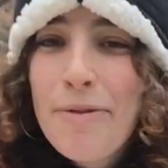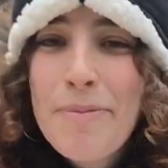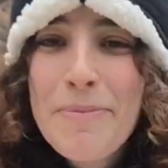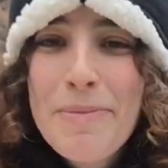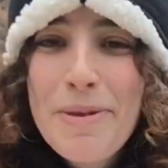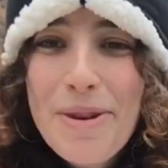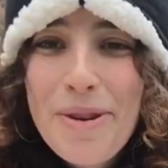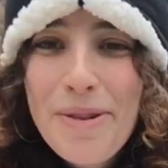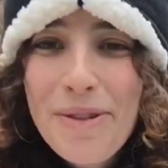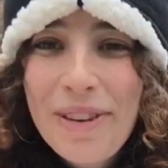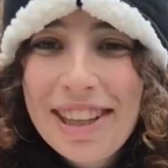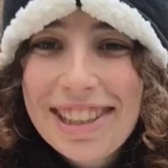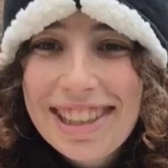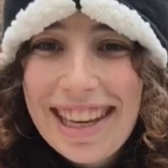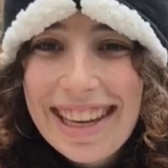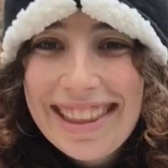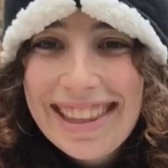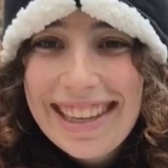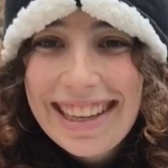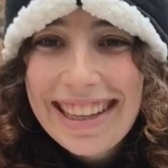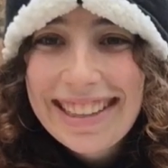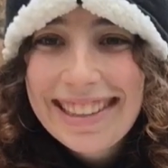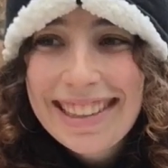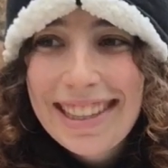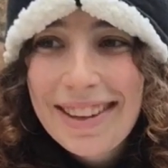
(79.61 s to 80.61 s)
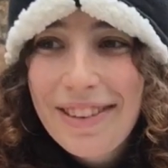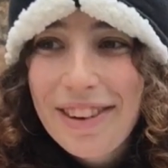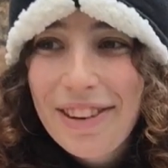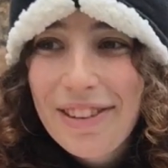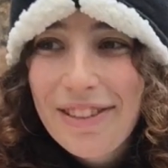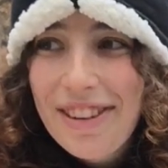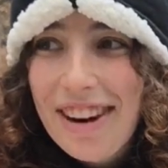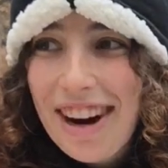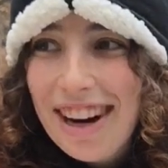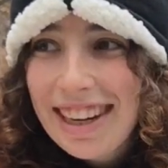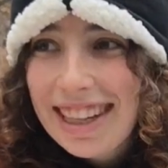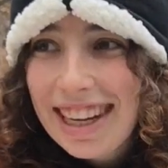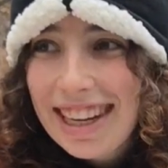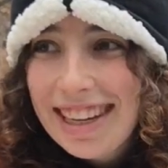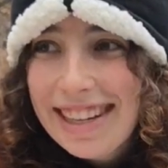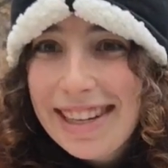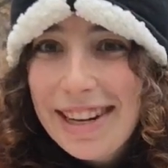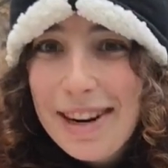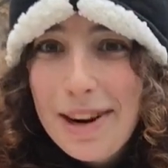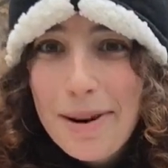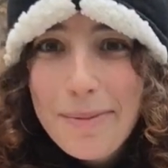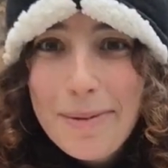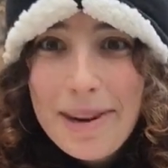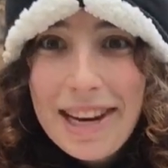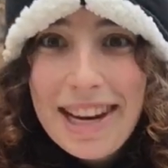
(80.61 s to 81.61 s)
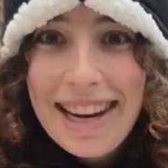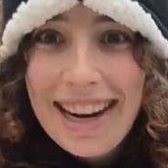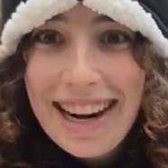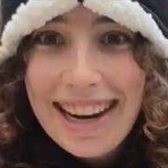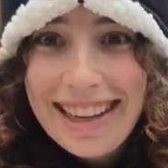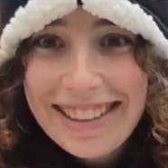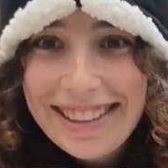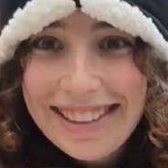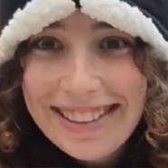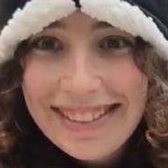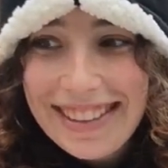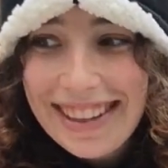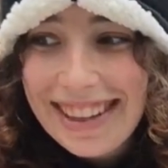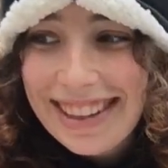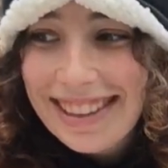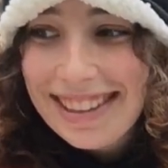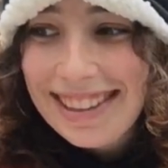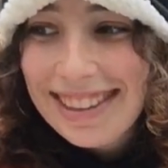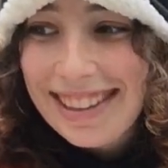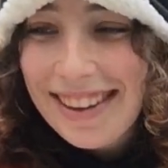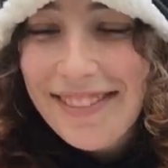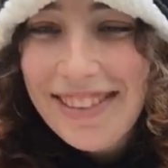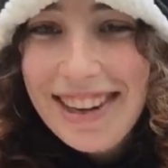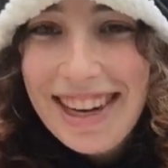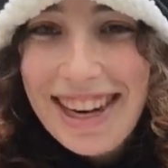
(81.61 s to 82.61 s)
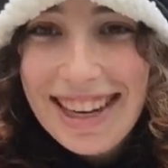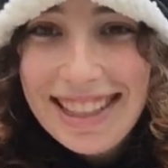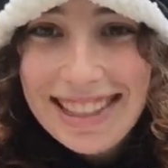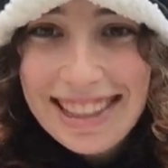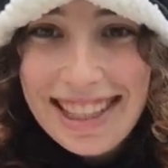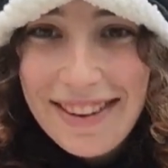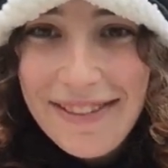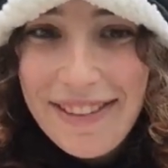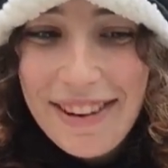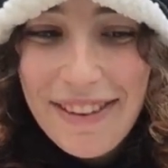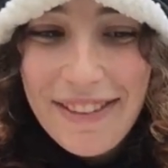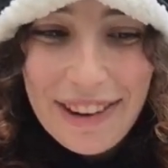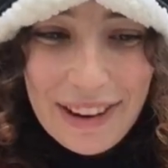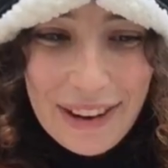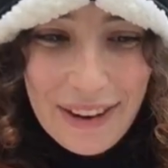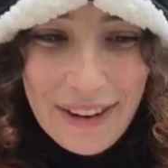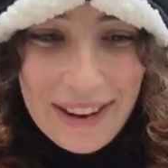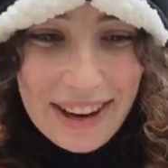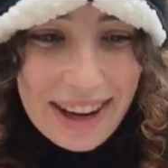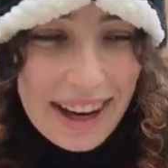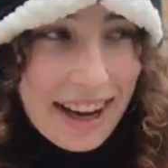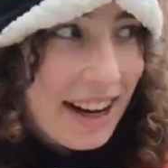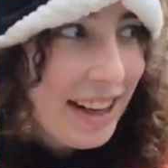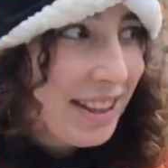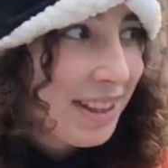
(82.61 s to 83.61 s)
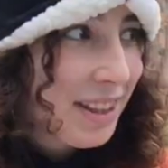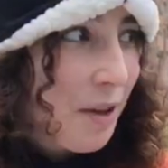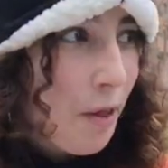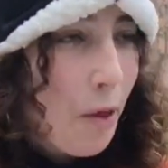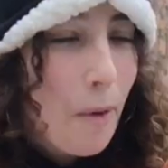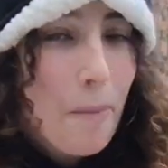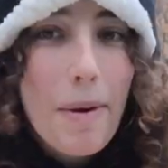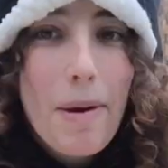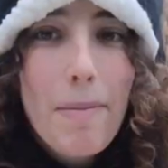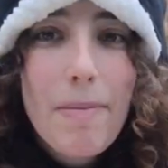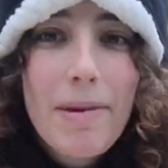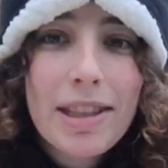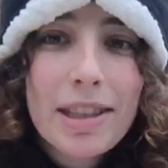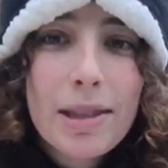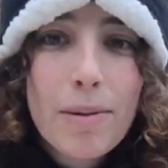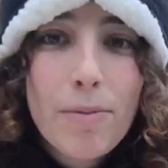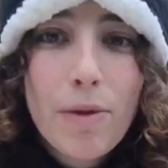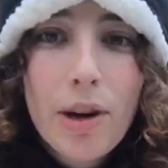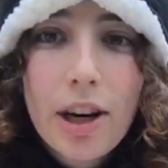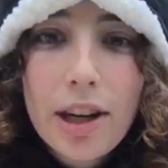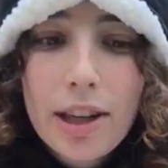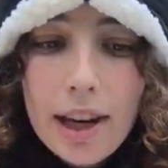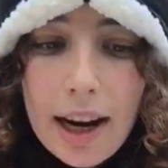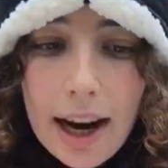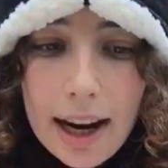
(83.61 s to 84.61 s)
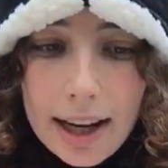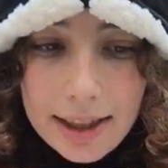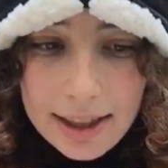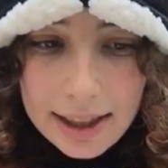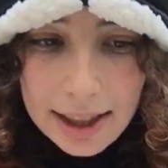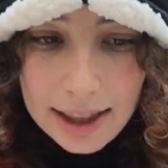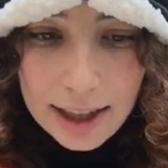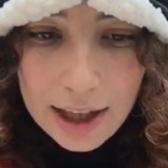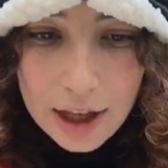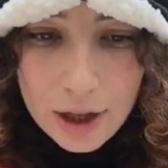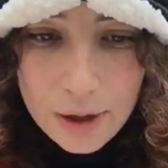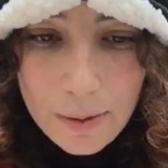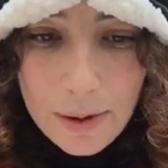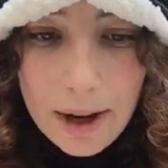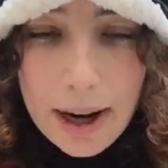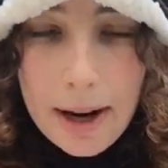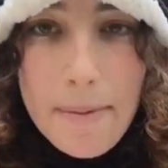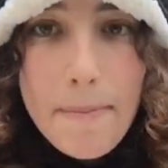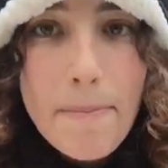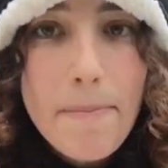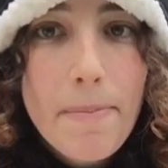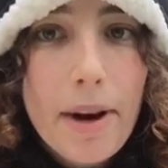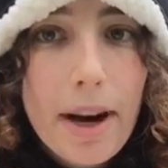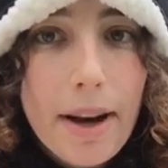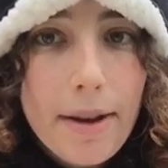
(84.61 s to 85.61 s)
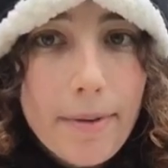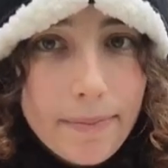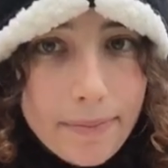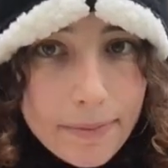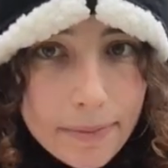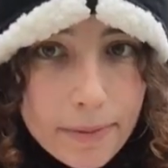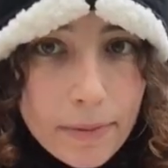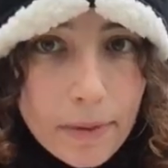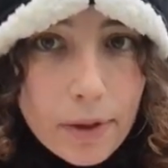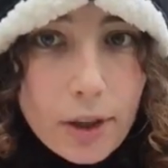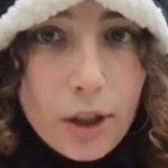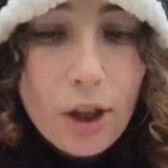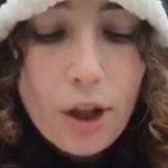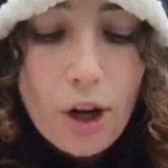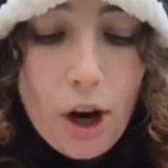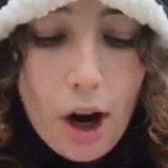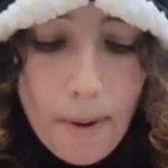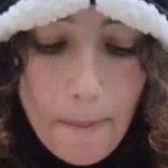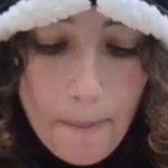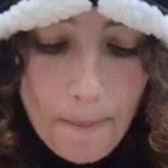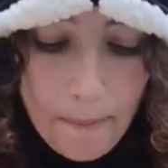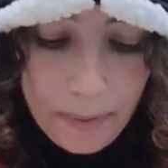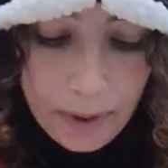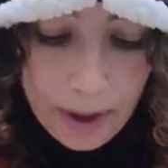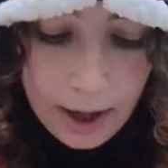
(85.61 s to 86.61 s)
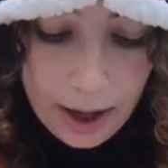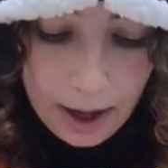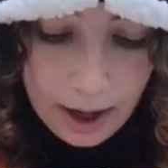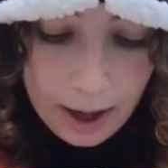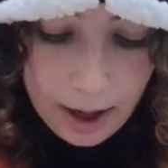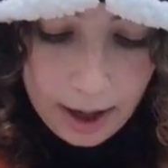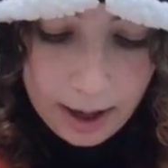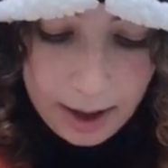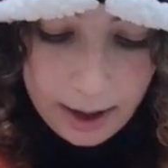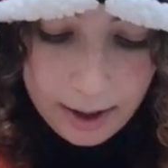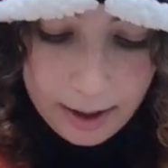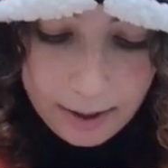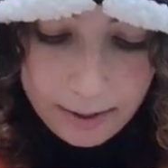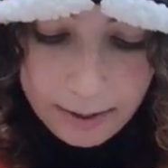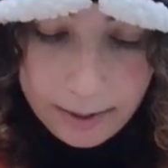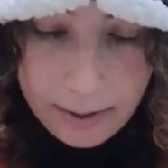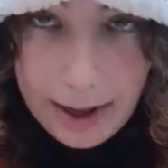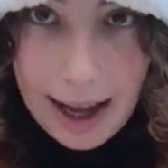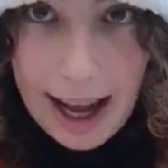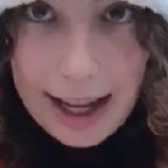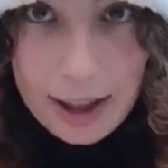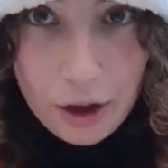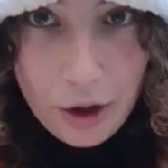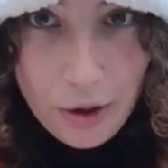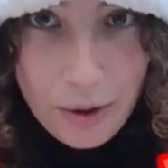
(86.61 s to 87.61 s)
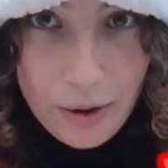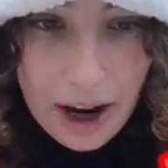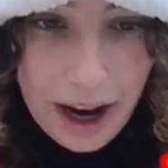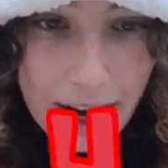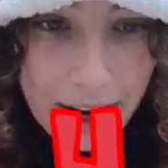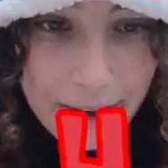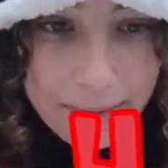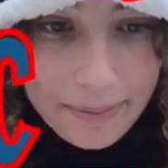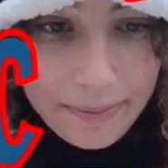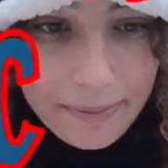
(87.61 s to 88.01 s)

move, because I think it's someone walking near me and I don't want somebody to see me recording. So there may be some weird cuts in this one, but you know, that's okay.